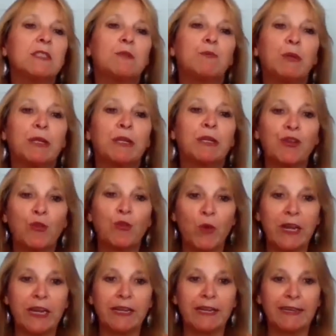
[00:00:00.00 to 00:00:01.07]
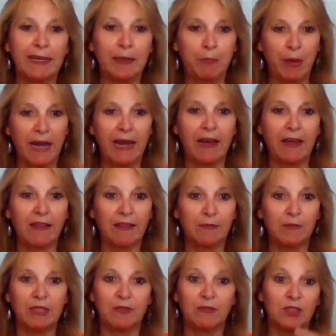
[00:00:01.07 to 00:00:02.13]
been on an awakening path.
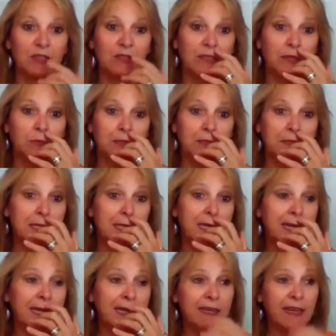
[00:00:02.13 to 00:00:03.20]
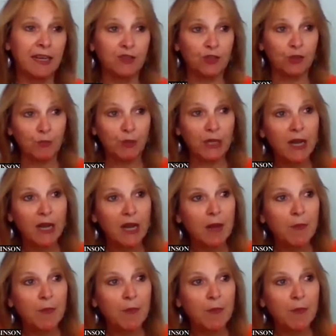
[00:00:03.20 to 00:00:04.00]
Ever since I was a teenager, but